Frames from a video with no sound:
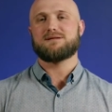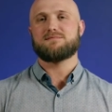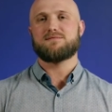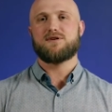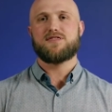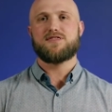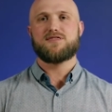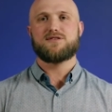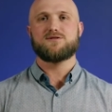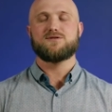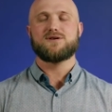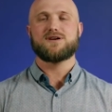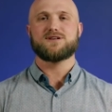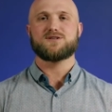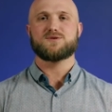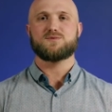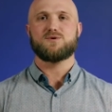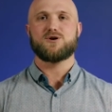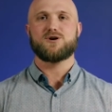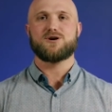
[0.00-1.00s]
through
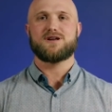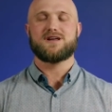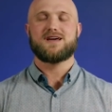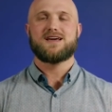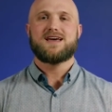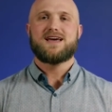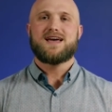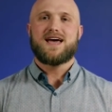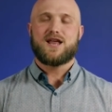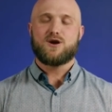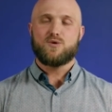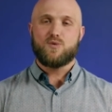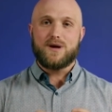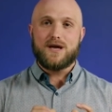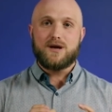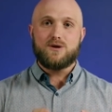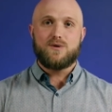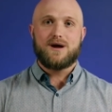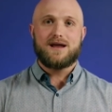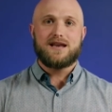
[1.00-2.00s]
His Word. And
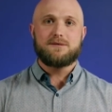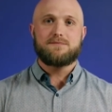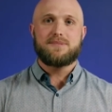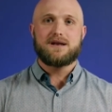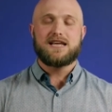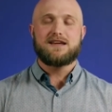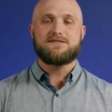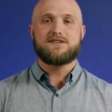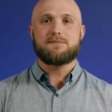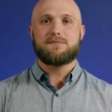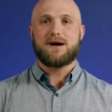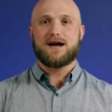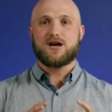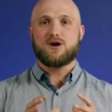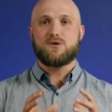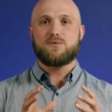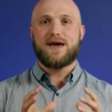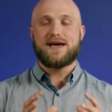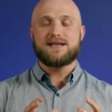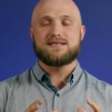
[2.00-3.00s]
we really believe that by
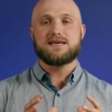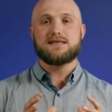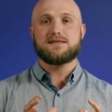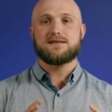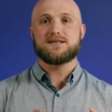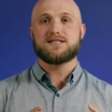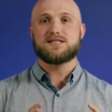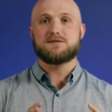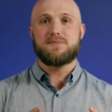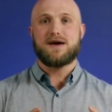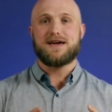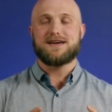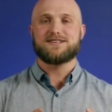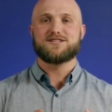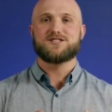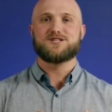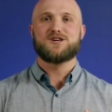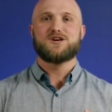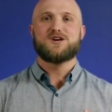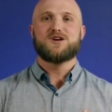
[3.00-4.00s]
creating this
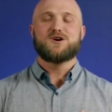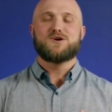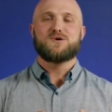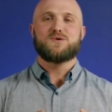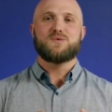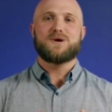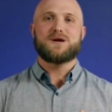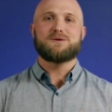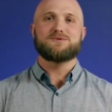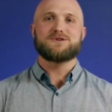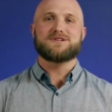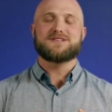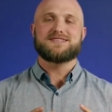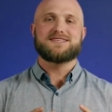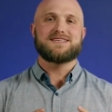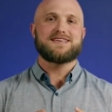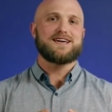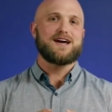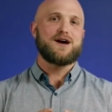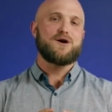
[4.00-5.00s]
space, we will
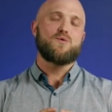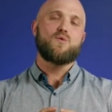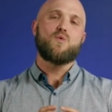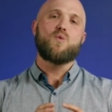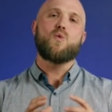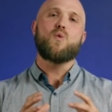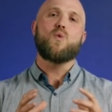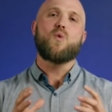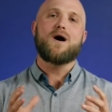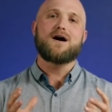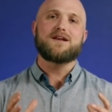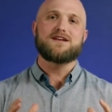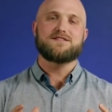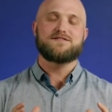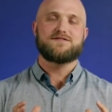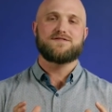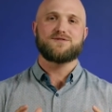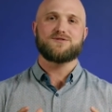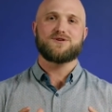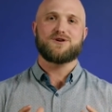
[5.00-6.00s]
see a
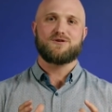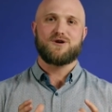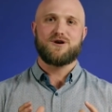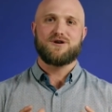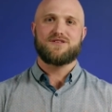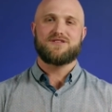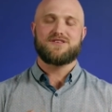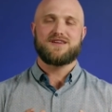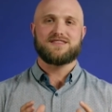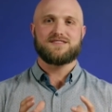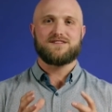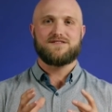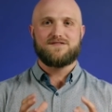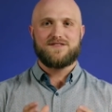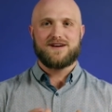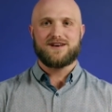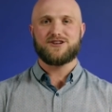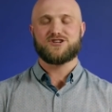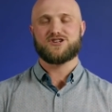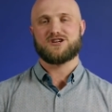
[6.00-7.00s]
wonderful growth in the
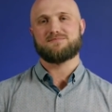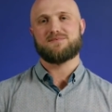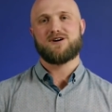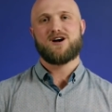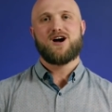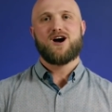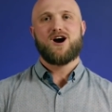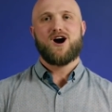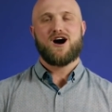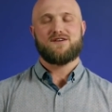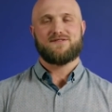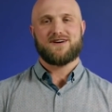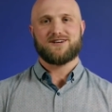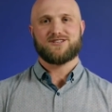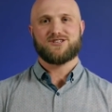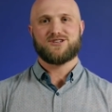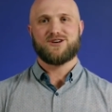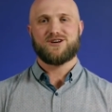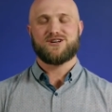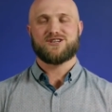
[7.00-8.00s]
fellowship of our
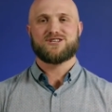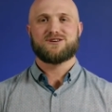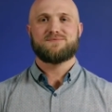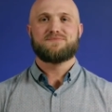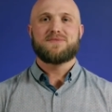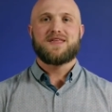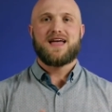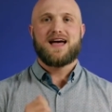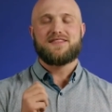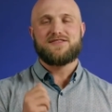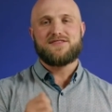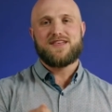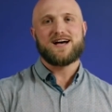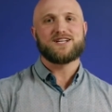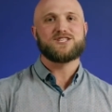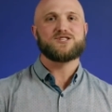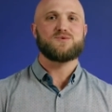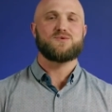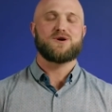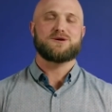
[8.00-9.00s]
church. And
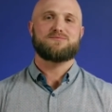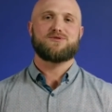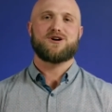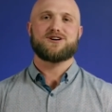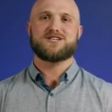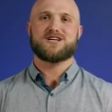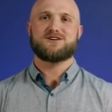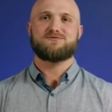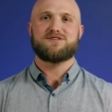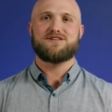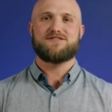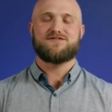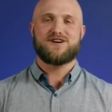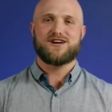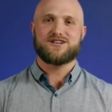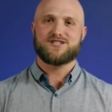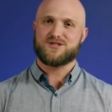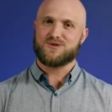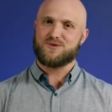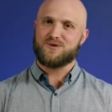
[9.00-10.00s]
that's what Project
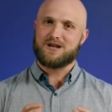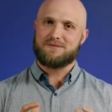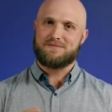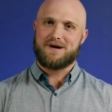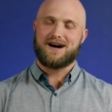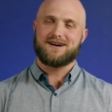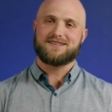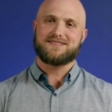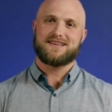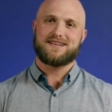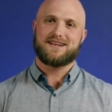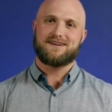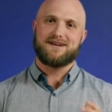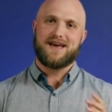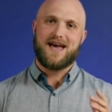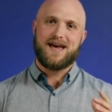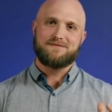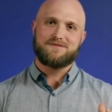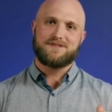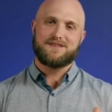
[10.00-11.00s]
Refresh is all about in our
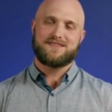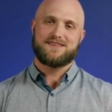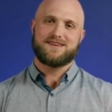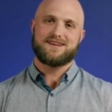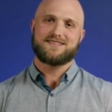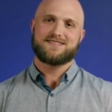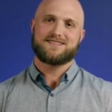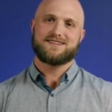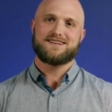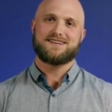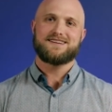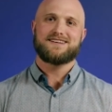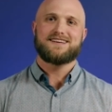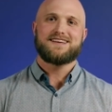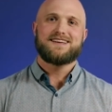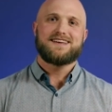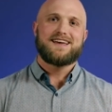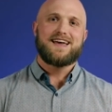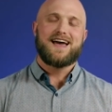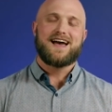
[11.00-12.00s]
amphitheater
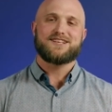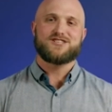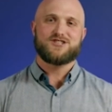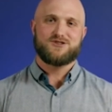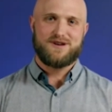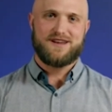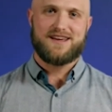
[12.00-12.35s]
and street